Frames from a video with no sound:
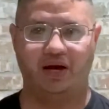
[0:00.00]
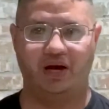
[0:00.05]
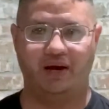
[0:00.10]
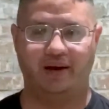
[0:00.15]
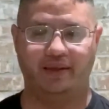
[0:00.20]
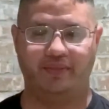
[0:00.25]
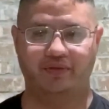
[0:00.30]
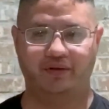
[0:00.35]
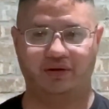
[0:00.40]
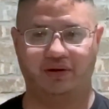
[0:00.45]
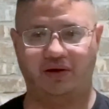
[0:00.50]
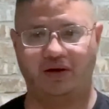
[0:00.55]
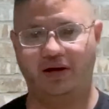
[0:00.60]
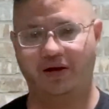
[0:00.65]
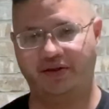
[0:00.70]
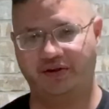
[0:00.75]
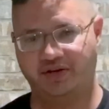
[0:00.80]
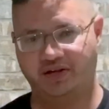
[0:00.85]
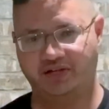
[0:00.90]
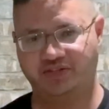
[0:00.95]
In the law,
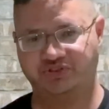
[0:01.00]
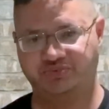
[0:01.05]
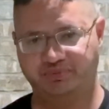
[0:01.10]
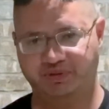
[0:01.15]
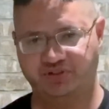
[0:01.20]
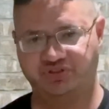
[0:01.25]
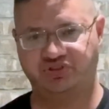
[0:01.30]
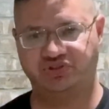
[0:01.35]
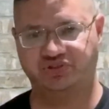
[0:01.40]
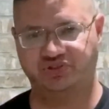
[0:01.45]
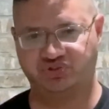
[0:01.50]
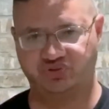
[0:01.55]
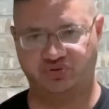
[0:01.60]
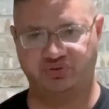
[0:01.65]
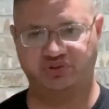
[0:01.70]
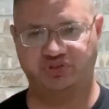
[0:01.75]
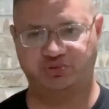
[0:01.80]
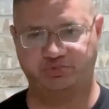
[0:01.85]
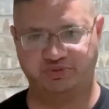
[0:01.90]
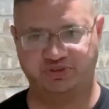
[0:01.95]
it does mention
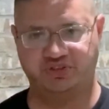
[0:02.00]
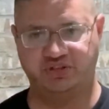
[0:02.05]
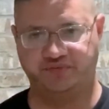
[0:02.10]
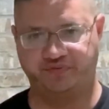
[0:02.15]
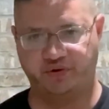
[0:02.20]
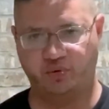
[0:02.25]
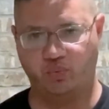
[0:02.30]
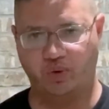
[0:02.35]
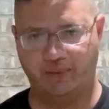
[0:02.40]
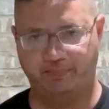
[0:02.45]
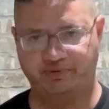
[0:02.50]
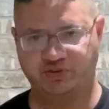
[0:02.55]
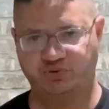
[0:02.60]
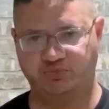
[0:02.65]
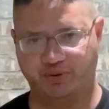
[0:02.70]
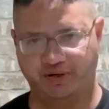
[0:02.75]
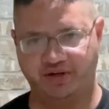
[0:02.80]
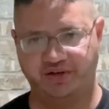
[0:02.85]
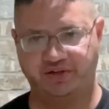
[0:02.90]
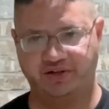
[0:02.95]
certain specific weapons,
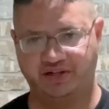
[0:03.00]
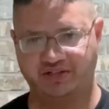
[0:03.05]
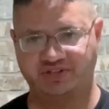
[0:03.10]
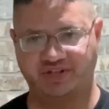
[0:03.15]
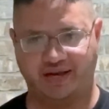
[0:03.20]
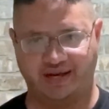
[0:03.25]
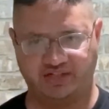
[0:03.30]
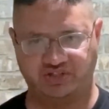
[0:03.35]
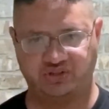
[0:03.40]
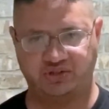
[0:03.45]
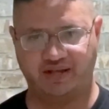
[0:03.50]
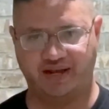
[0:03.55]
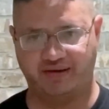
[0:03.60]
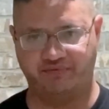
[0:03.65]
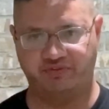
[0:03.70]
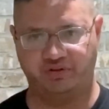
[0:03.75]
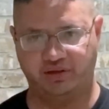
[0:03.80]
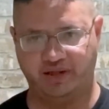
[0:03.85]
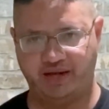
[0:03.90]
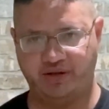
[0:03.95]
but it does actually have
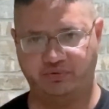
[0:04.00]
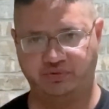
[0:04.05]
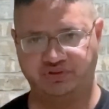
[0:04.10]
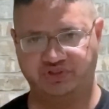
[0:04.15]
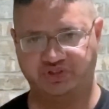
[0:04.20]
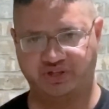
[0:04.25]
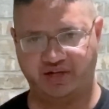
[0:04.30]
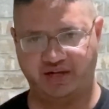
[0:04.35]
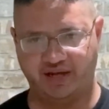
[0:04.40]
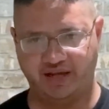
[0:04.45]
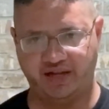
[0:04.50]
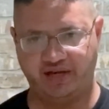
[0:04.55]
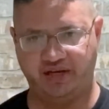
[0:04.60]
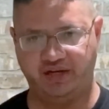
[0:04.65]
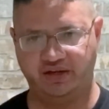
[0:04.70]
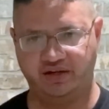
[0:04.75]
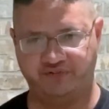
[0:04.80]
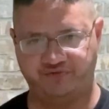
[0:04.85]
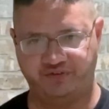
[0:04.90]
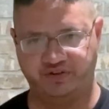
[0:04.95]
the language,
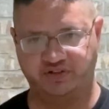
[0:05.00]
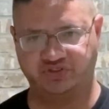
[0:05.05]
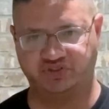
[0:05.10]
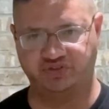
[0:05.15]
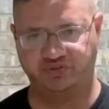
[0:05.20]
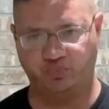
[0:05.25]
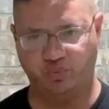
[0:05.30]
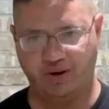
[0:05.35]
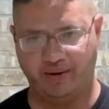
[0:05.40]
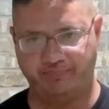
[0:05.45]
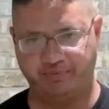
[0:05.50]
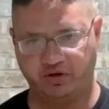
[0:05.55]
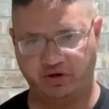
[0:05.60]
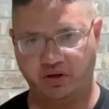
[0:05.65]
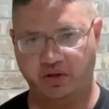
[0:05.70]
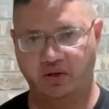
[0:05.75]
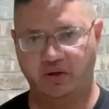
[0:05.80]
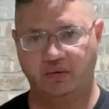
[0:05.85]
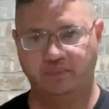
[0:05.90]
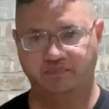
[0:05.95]
any offensive weapon,
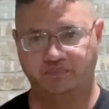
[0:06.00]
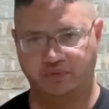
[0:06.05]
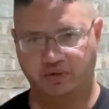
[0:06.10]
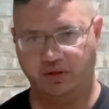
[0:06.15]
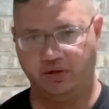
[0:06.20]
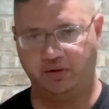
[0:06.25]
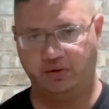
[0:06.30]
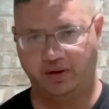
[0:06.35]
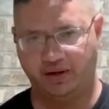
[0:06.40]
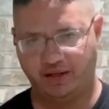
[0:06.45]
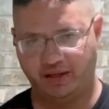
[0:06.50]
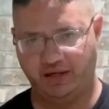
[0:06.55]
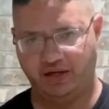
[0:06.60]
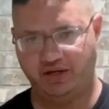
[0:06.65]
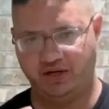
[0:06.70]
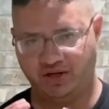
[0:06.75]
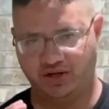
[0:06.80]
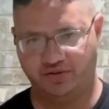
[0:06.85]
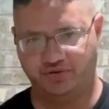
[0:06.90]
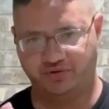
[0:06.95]

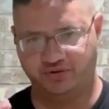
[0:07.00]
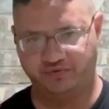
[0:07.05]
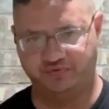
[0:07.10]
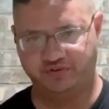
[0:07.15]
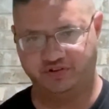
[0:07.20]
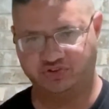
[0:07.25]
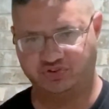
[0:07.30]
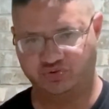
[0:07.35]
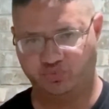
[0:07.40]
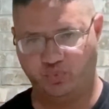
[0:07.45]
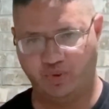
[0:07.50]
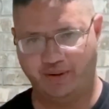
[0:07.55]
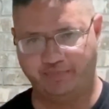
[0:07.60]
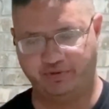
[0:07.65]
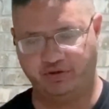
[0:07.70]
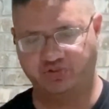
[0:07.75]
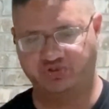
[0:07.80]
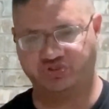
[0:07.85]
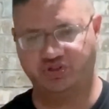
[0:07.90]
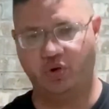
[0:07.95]
any other offensive weapon.
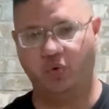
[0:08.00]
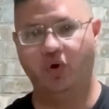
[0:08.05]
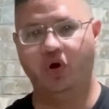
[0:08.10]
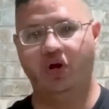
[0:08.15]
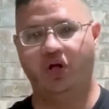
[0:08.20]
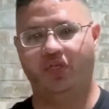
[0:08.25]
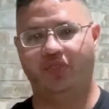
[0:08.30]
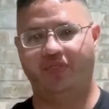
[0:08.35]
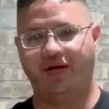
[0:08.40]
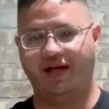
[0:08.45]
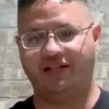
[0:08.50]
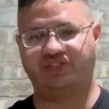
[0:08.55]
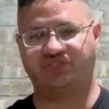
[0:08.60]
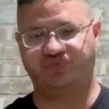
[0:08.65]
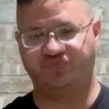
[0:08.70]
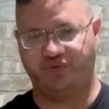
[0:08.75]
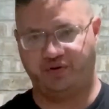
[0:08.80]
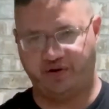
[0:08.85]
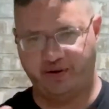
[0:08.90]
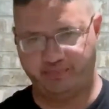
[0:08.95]
So that's
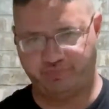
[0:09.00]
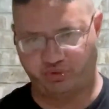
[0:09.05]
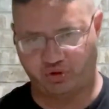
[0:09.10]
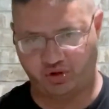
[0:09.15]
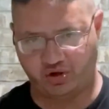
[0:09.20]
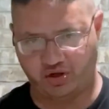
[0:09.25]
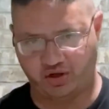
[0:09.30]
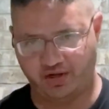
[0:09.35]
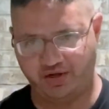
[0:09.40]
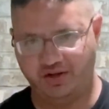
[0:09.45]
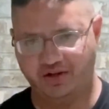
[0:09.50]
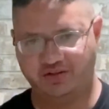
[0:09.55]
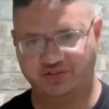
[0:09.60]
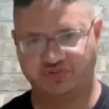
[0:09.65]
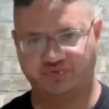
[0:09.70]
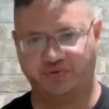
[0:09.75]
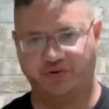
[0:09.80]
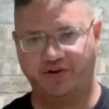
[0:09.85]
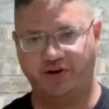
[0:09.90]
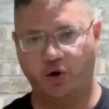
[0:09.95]
very broad. It's
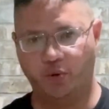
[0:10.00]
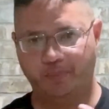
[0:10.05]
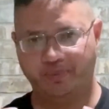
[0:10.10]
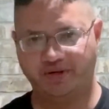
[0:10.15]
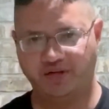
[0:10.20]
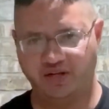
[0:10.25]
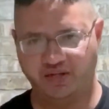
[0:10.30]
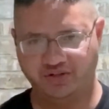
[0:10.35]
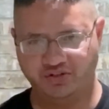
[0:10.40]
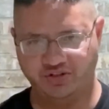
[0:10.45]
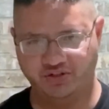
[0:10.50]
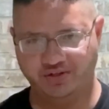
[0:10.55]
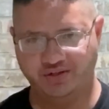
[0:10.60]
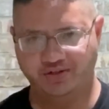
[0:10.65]
very open-ended.